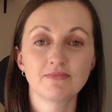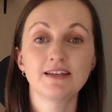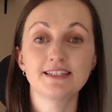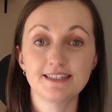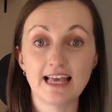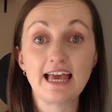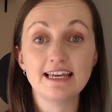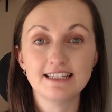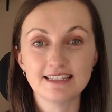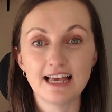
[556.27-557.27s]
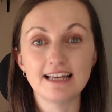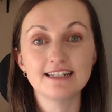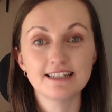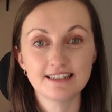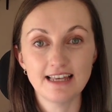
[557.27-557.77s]
Say,
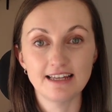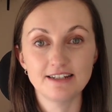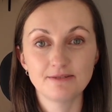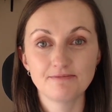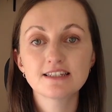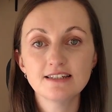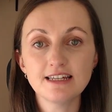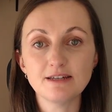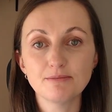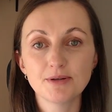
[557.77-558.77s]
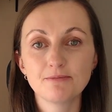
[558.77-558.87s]
said, said. Sleep.